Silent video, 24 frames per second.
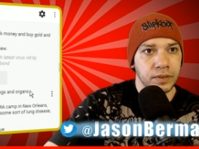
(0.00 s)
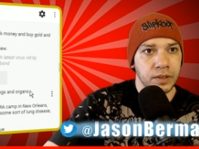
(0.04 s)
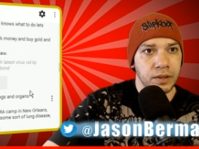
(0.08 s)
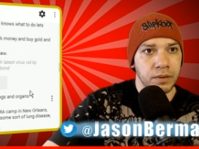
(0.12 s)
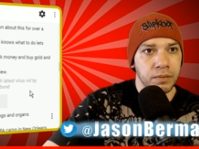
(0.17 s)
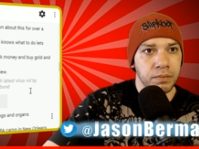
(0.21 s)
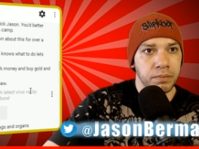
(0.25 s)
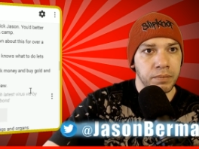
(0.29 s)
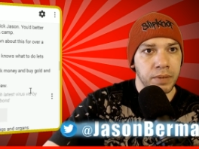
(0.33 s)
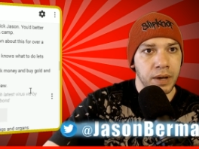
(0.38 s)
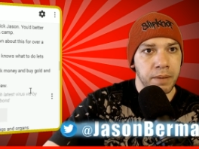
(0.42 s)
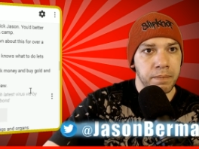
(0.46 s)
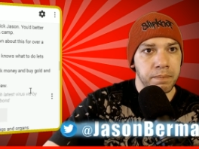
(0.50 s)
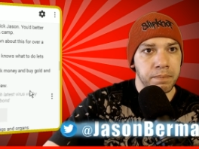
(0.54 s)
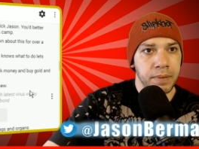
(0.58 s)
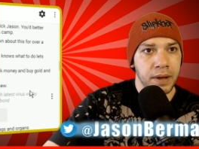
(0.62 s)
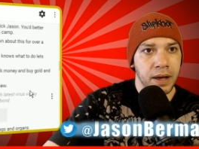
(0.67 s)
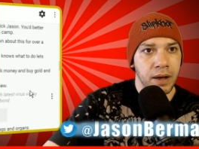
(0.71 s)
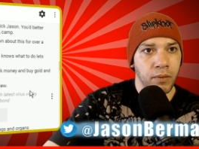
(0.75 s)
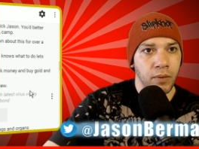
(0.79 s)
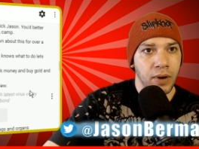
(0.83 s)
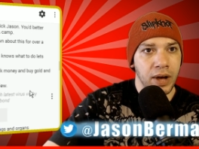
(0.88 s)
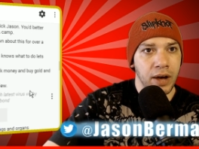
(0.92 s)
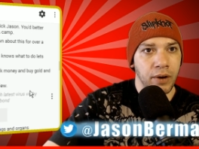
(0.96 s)
Wow,
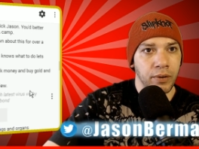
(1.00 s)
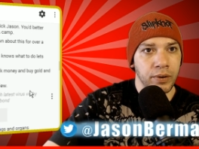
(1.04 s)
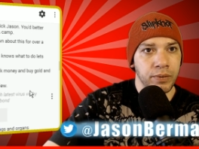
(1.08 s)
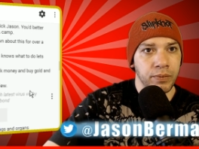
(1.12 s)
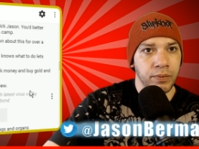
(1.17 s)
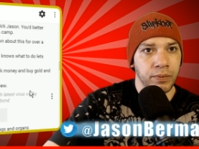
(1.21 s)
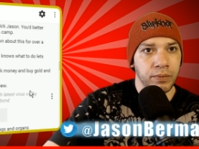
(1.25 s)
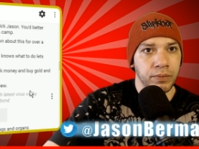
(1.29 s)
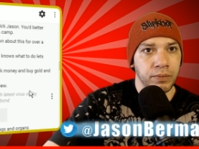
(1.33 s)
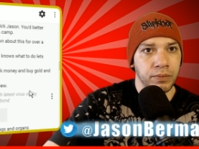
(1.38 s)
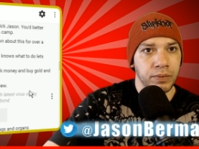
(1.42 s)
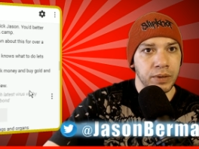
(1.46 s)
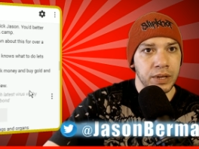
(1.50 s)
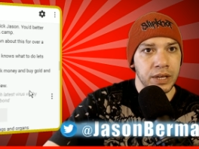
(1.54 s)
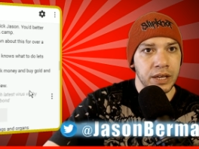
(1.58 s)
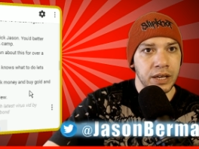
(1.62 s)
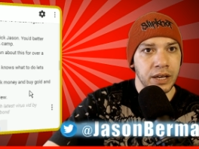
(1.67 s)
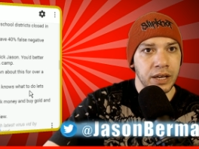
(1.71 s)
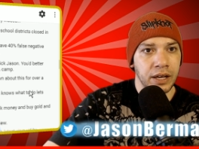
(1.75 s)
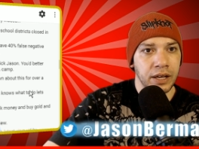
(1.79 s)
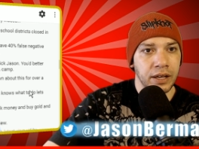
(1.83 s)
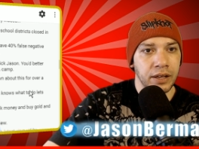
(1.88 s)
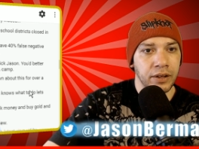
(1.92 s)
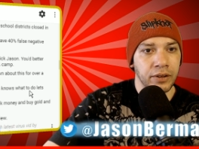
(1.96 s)

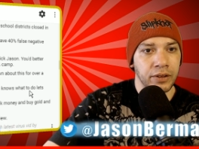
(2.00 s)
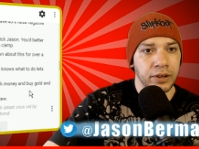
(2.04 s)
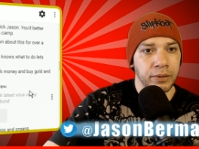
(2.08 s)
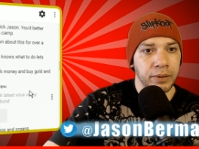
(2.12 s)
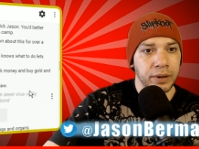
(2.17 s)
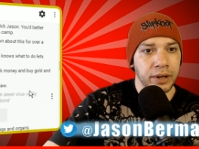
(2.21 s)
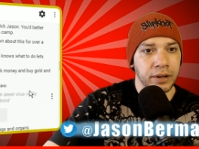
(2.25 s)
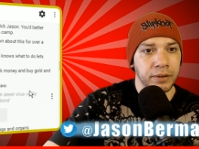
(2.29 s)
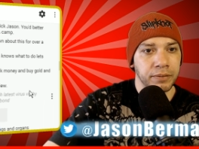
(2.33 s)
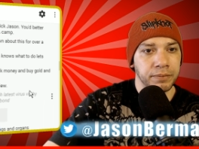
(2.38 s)
oh, there we go.